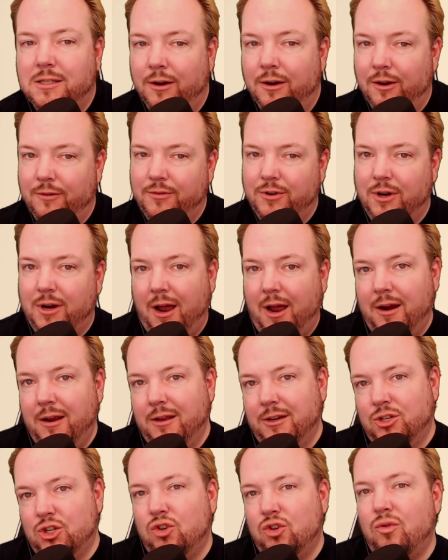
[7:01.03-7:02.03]
if you're kind
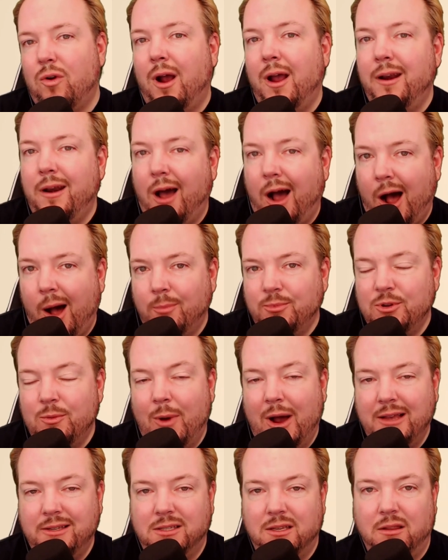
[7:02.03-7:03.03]
of trying to
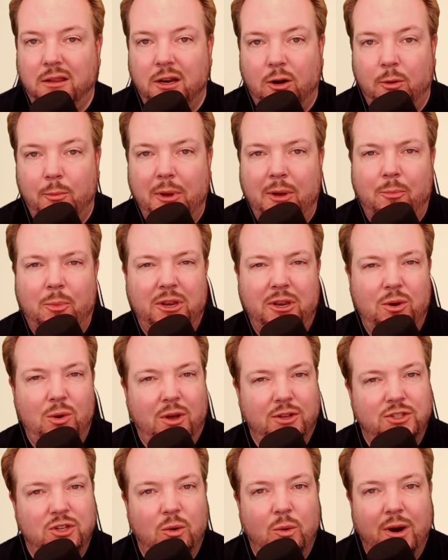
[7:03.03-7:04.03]
optimize a little bit, but you
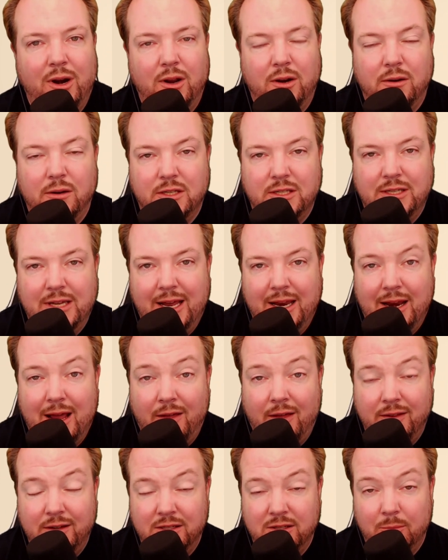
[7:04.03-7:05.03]
also want to understand
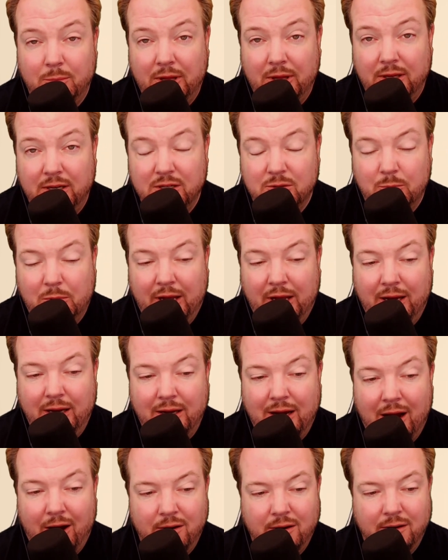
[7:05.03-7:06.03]
how these abilities play in
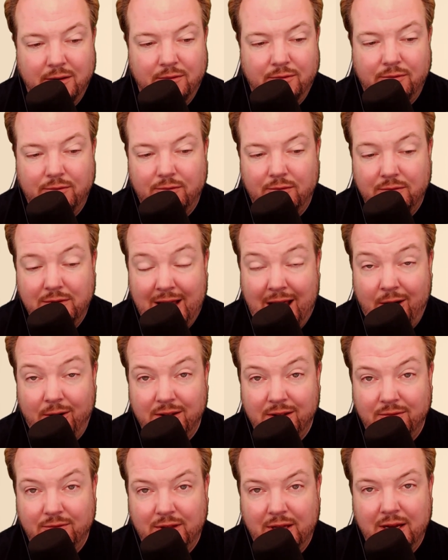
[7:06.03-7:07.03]

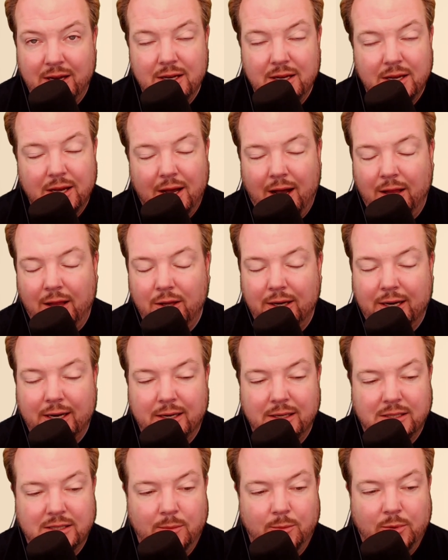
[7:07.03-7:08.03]
narratively, I look at
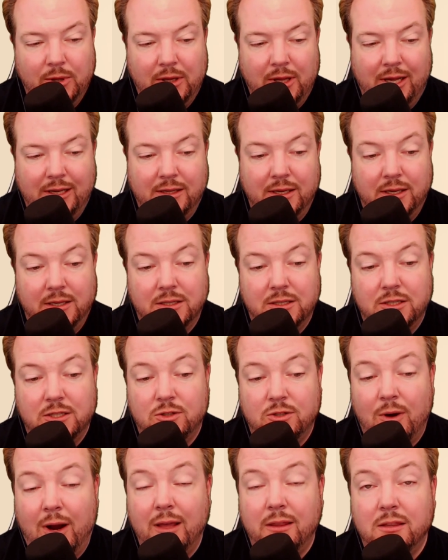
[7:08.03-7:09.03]
it simply like this.
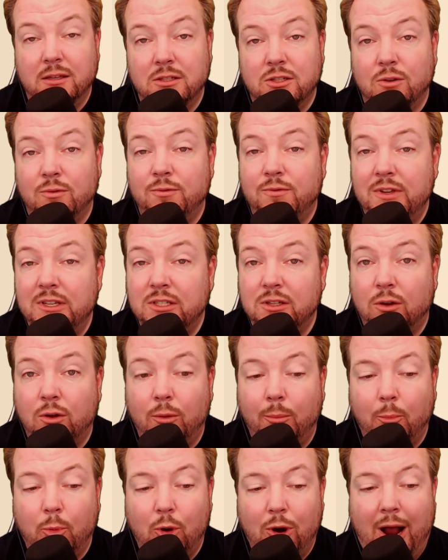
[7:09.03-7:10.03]
Strength is your
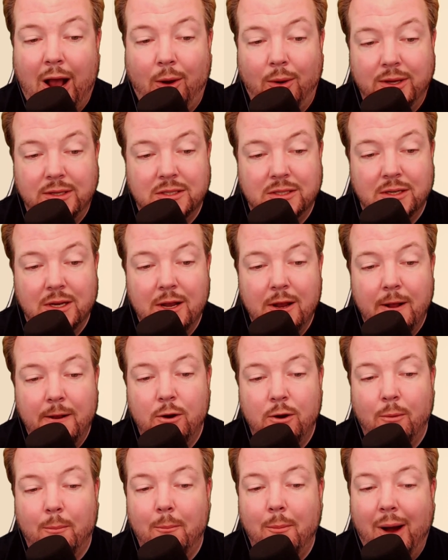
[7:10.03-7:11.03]
physical prowess,
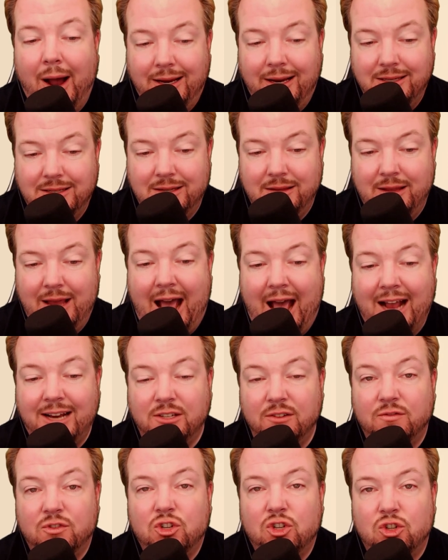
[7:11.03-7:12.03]
your might, the
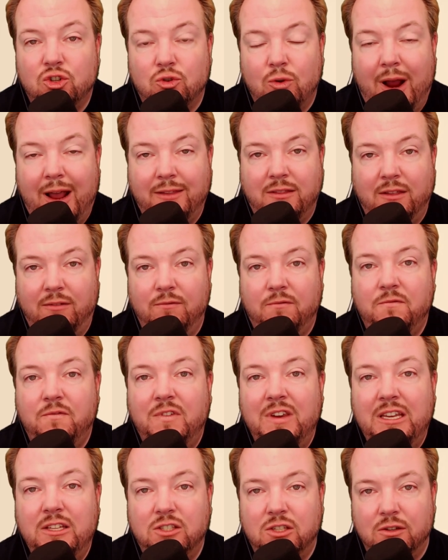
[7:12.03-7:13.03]
active strength and
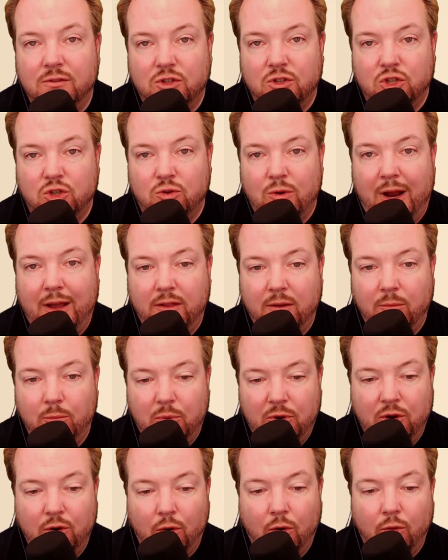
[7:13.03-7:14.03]
feats of strength and
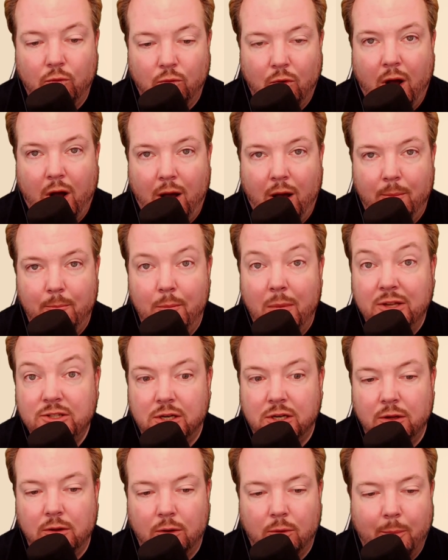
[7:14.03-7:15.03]
pure raw
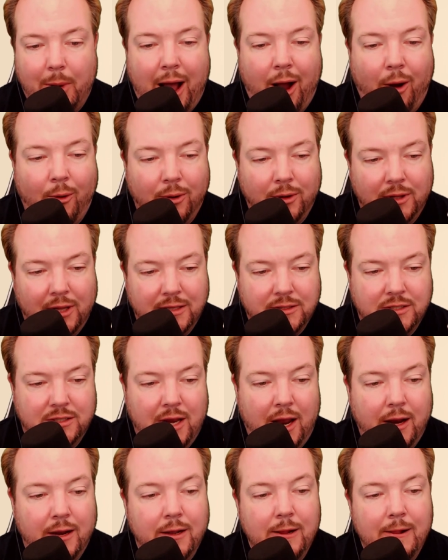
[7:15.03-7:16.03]
muscular power, let's
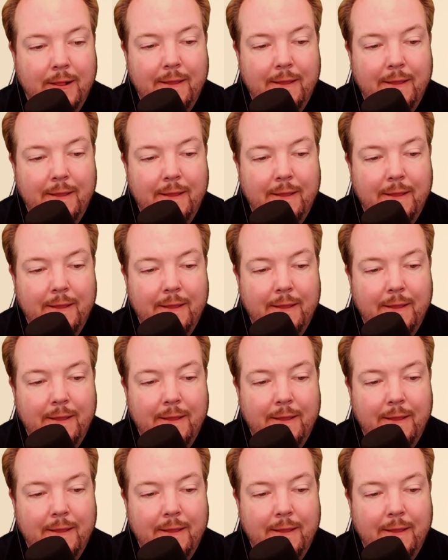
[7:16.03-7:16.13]
say.